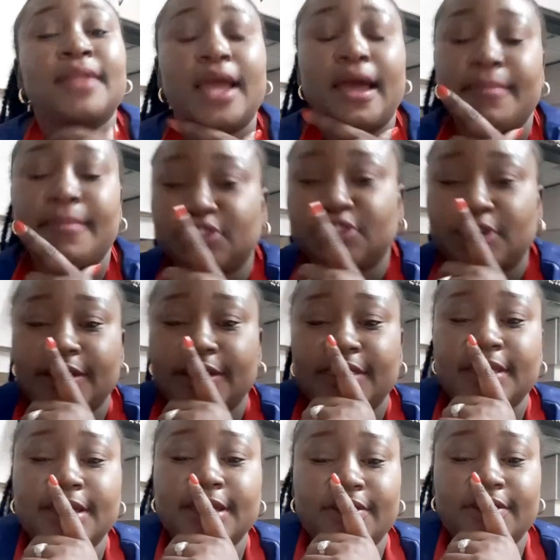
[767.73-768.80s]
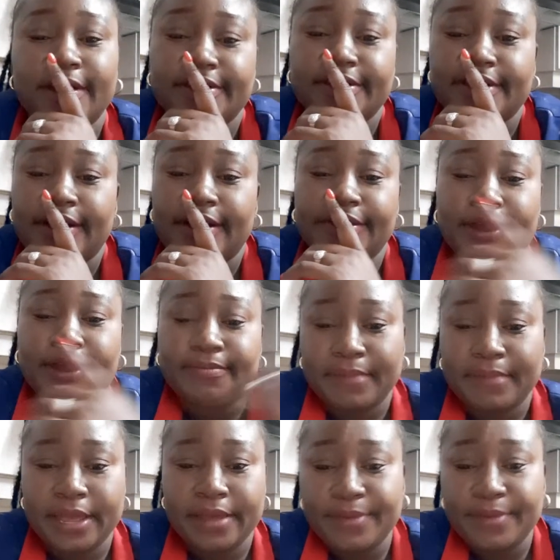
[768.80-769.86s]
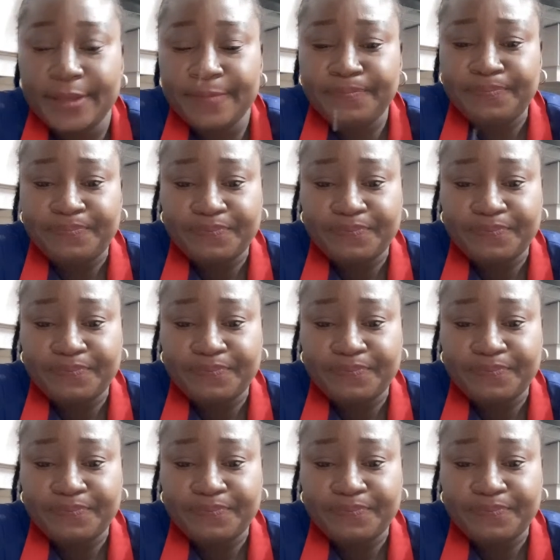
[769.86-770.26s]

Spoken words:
I'm actually thinking right now that maybe